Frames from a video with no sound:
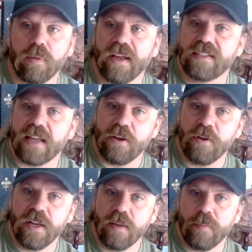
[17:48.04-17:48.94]
place that you
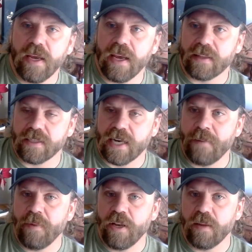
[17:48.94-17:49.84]
need to be at the
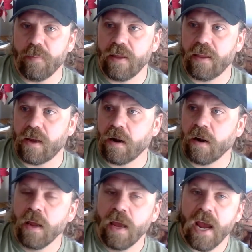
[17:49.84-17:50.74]
time you need to be there,
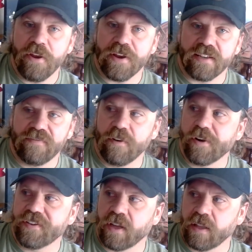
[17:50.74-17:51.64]
and you get to
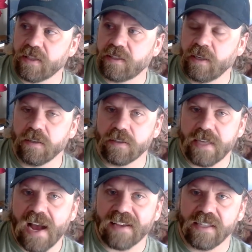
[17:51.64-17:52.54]
focus on the singular
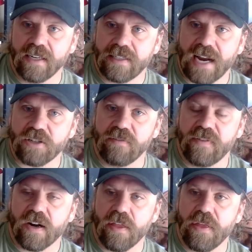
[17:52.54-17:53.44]
task. And it's actually
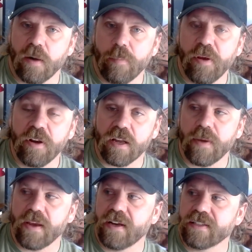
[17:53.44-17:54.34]
very therapeutic,
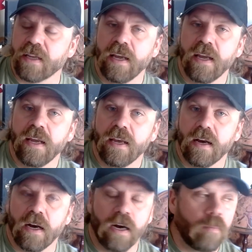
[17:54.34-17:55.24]
because
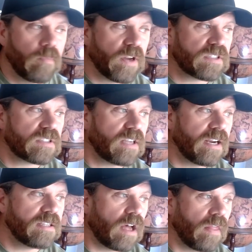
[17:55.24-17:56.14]
there's
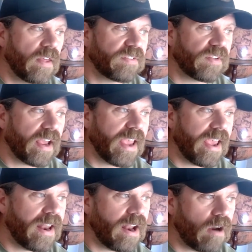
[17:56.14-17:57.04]
studies on this, and I
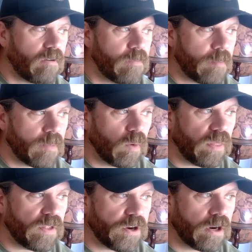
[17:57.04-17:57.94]
cannot remember
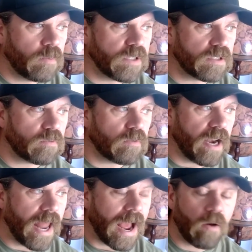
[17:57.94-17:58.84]
what the term is
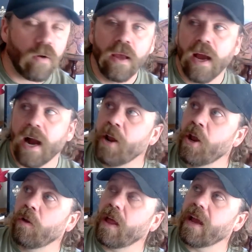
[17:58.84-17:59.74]
right now. I know,